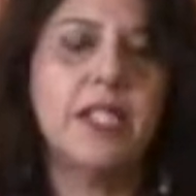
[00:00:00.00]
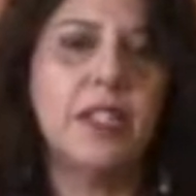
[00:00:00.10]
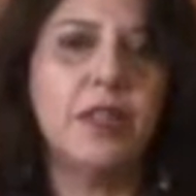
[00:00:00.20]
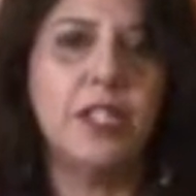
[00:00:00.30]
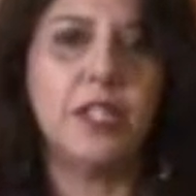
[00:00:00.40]

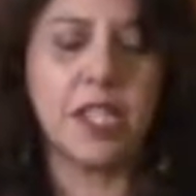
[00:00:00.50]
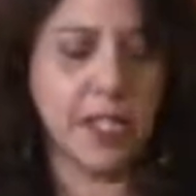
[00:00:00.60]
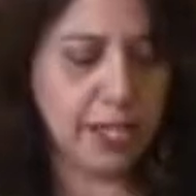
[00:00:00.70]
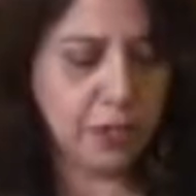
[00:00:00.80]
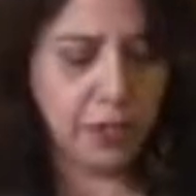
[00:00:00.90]
are going to
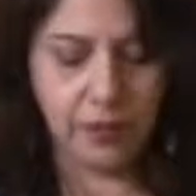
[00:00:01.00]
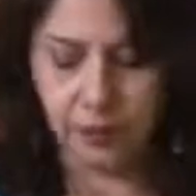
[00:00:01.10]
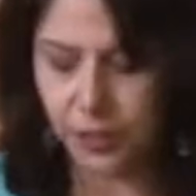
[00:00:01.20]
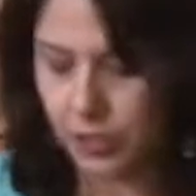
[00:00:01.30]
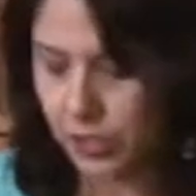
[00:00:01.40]
start to
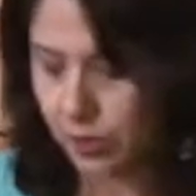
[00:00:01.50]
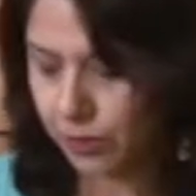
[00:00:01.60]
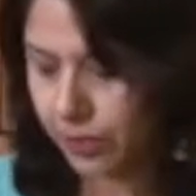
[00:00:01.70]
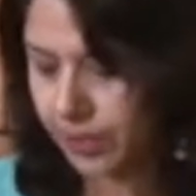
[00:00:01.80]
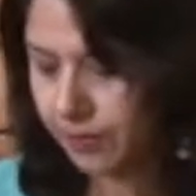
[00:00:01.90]
infuse the
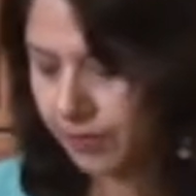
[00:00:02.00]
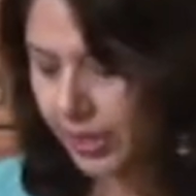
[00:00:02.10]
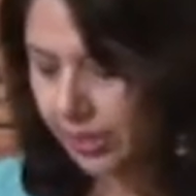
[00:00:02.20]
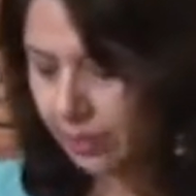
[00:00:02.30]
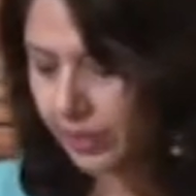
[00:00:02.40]
oil
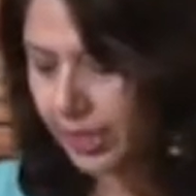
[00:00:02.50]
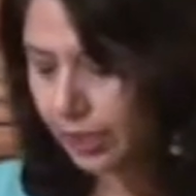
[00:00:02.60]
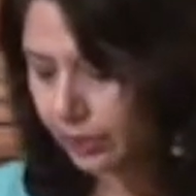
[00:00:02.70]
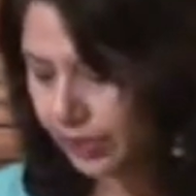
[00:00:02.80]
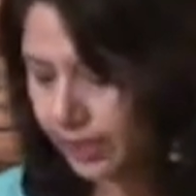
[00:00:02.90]
really
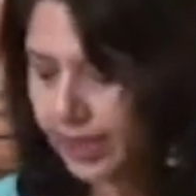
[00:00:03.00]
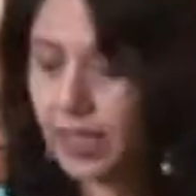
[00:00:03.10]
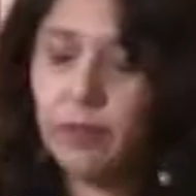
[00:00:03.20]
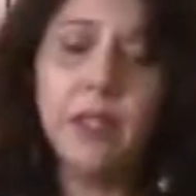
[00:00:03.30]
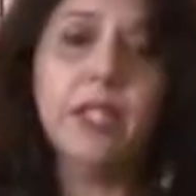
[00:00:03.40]
quickly
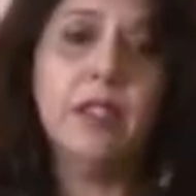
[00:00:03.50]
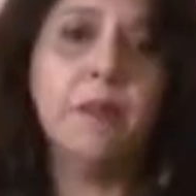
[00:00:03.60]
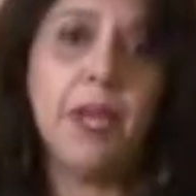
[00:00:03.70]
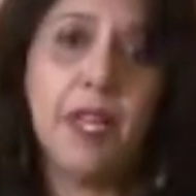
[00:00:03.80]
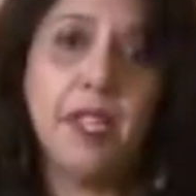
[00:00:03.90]
if the
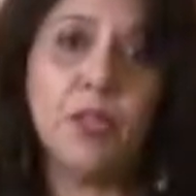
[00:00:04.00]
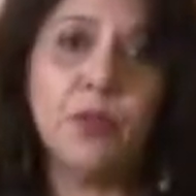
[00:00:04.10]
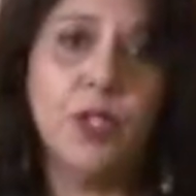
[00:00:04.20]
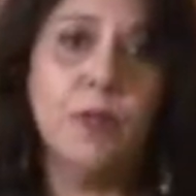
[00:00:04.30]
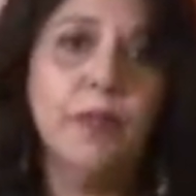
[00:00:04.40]
pan is
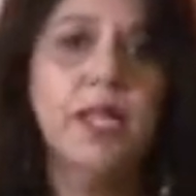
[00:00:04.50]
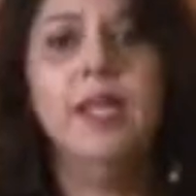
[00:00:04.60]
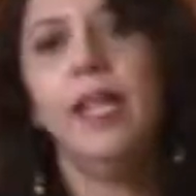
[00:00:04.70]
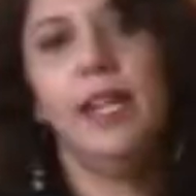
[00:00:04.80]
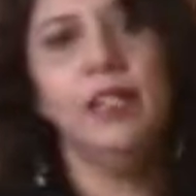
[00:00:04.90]
warm
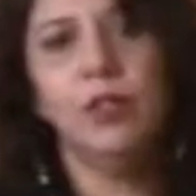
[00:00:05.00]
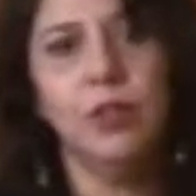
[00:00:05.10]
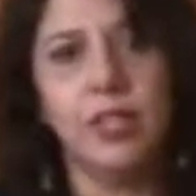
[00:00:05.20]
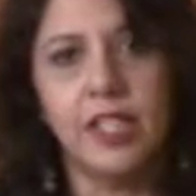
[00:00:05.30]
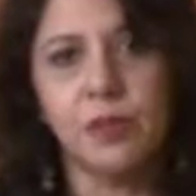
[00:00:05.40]
and the
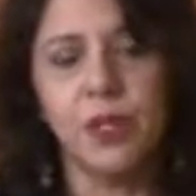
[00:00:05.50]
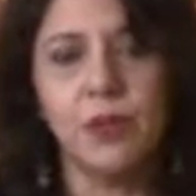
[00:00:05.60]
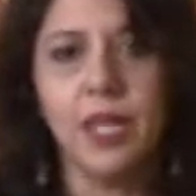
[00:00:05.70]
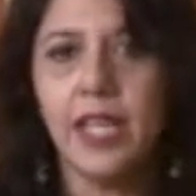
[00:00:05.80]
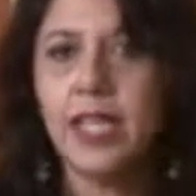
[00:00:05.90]
oil is warm.
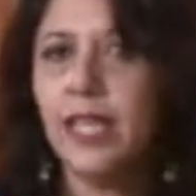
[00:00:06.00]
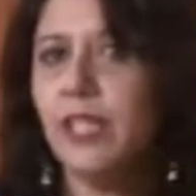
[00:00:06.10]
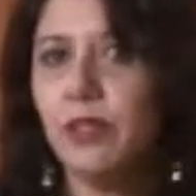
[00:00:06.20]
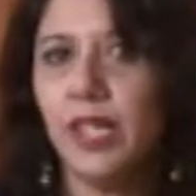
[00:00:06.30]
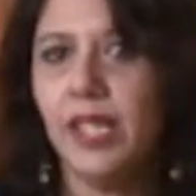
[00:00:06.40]
So I
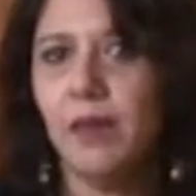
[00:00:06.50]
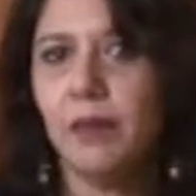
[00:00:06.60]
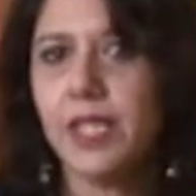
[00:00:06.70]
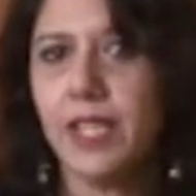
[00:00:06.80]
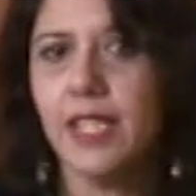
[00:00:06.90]
can't really
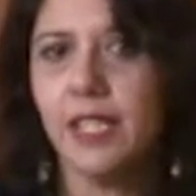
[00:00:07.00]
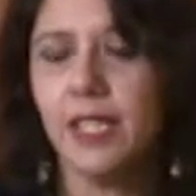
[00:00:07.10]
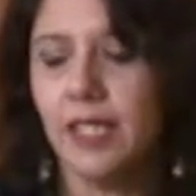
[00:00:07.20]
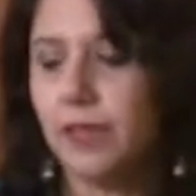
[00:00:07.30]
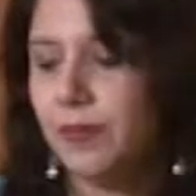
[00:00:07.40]
emphasize
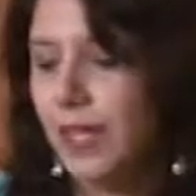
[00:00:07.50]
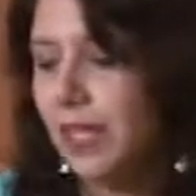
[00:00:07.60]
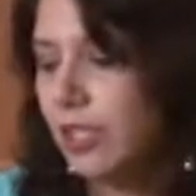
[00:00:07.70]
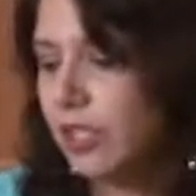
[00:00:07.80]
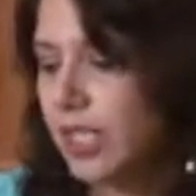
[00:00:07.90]

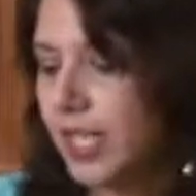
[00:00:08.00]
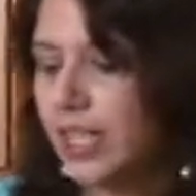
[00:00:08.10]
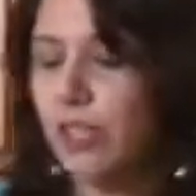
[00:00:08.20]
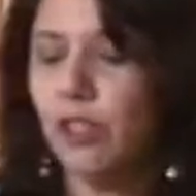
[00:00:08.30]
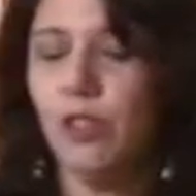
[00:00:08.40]
enough to
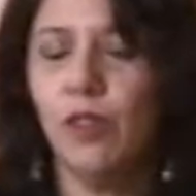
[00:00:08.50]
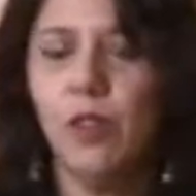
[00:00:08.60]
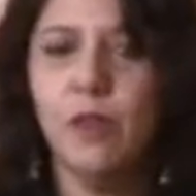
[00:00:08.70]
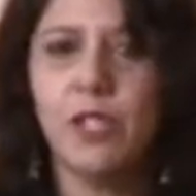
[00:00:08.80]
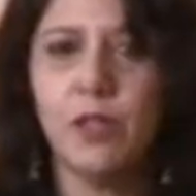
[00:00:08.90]
say,
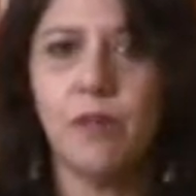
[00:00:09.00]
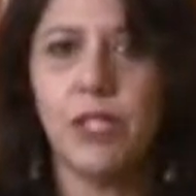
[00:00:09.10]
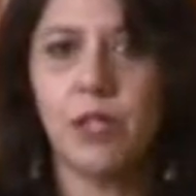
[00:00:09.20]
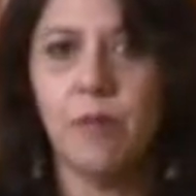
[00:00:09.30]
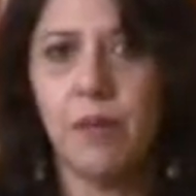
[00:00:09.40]

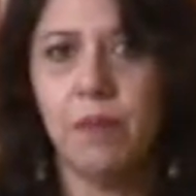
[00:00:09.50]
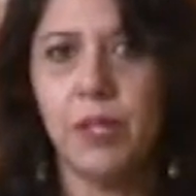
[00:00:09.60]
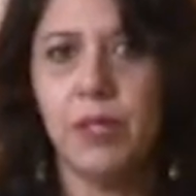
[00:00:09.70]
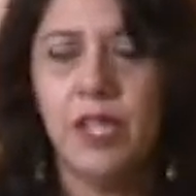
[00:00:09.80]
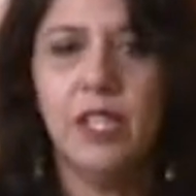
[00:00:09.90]
always
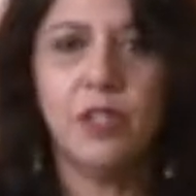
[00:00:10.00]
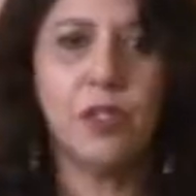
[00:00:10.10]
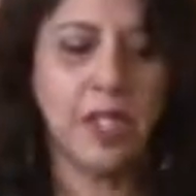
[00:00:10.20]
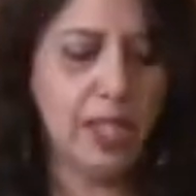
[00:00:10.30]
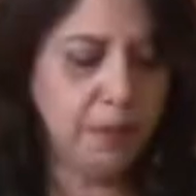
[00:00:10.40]
remember to
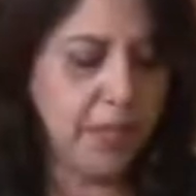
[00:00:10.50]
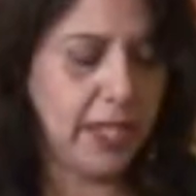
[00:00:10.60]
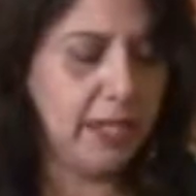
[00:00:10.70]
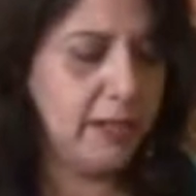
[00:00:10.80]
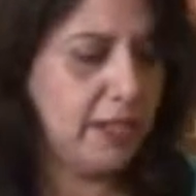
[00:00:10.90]
keep
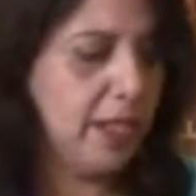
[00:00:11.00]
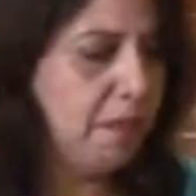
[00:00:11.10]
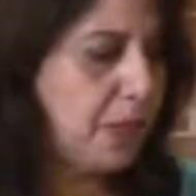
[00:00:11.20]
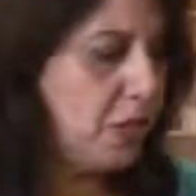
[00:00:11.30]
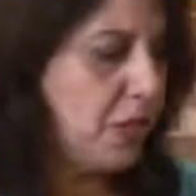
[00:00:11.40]
that
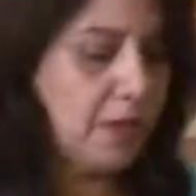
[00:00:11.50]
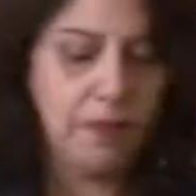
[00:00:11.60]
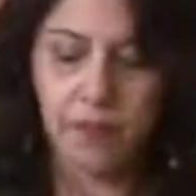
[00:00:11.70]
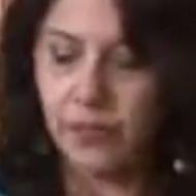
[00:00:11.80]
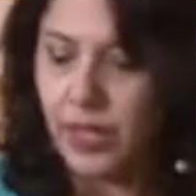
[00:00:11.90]
temperature,
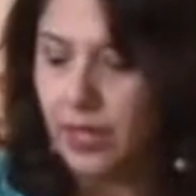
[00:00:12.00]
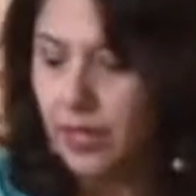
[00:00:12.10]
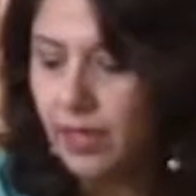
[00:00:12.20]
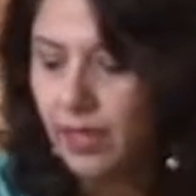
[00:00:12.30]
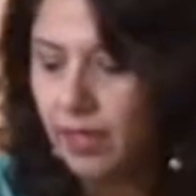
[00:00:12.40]

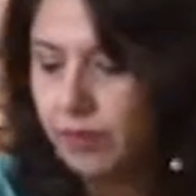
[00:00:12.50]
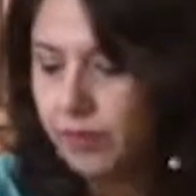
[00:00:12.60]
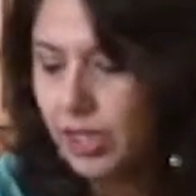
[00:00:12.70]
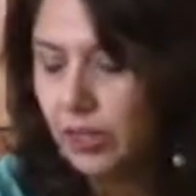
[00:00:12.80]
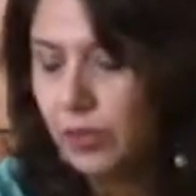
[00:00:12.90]

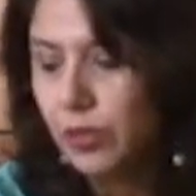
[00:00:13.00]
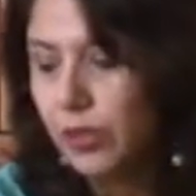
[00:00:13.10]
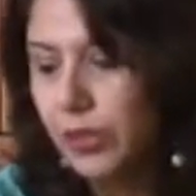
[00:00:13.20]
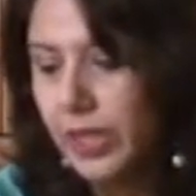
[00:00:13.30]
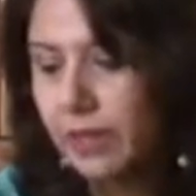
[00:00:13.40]

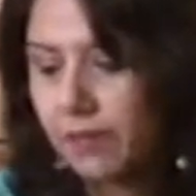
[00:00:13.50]
going.